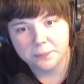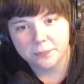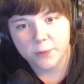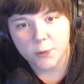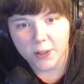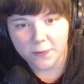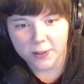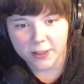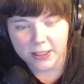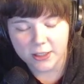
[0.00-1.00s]
So
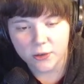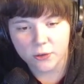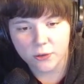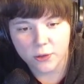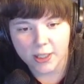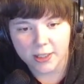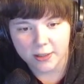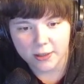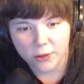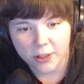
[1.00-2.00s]
definitely try
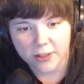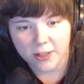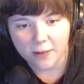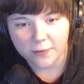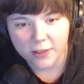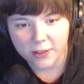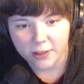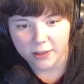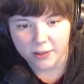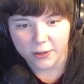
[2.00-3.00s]
to soften
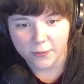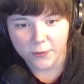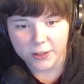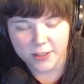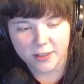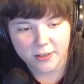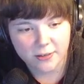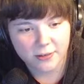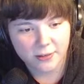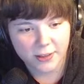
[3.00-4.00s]
your first
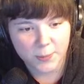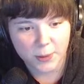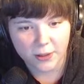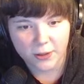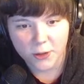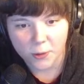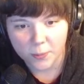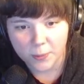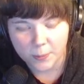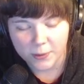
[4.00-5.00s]
experience showing
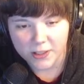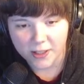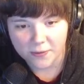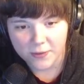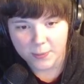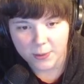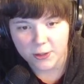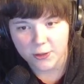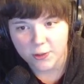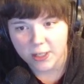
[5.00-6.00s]
people stuff as much
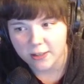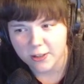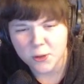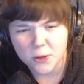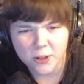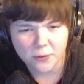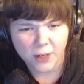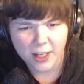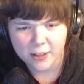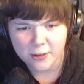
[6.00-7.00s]
as you can. Like show it to your
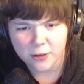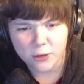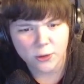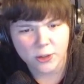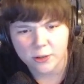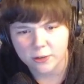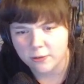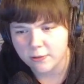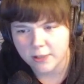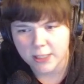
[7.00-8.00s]
friends, show it to your
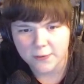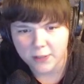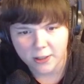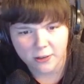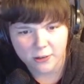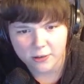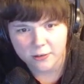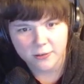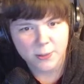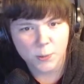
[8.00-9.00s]
significant other,
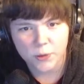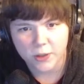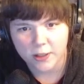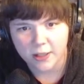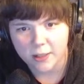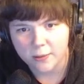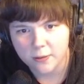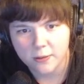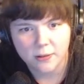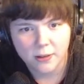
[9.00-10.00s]
someone who's gonna like
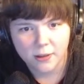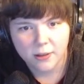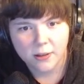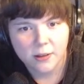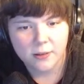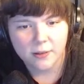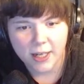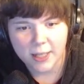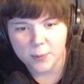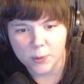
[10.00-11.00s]

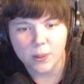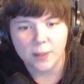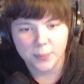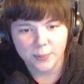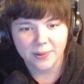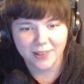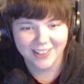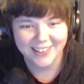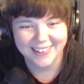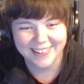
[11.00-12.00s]
hype you up.
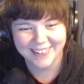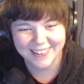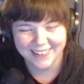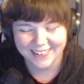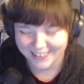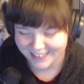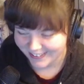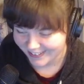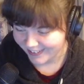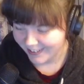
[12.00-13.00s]

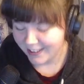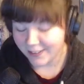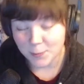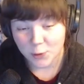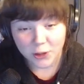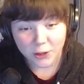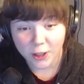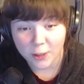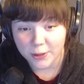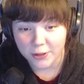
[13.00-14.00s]
Because I'm sure your
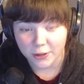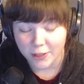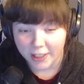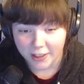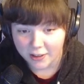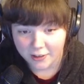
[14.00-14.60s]
comics are great.